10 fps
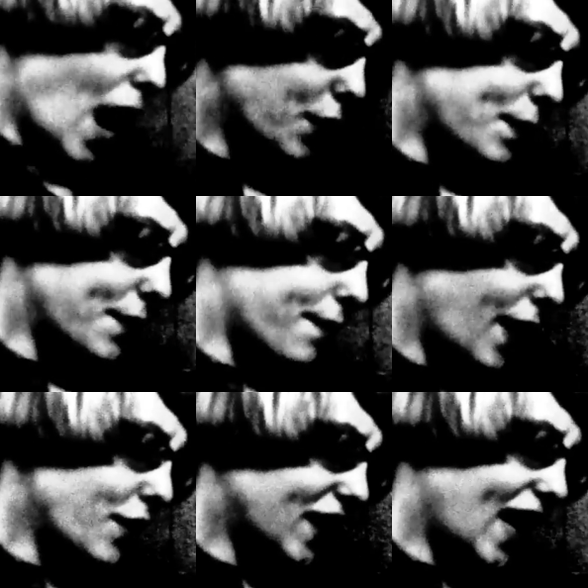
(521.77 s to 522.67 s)
I would be
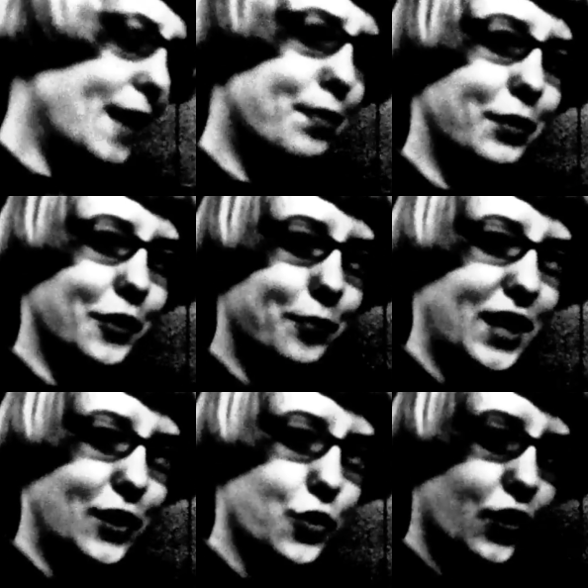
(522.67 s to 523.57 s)
very capable of
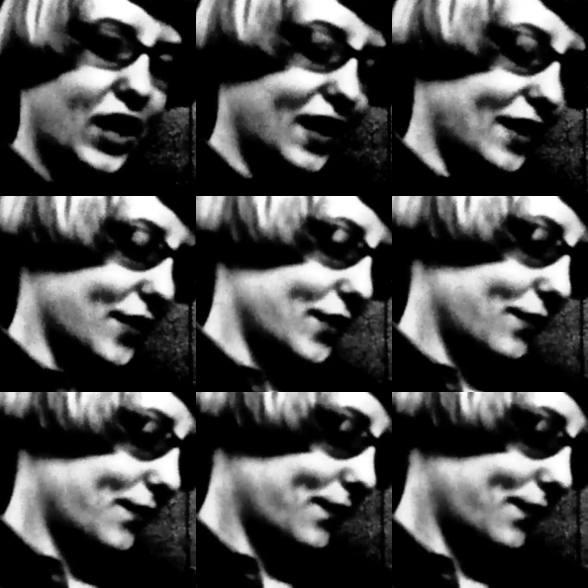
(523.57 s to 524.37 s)
being trained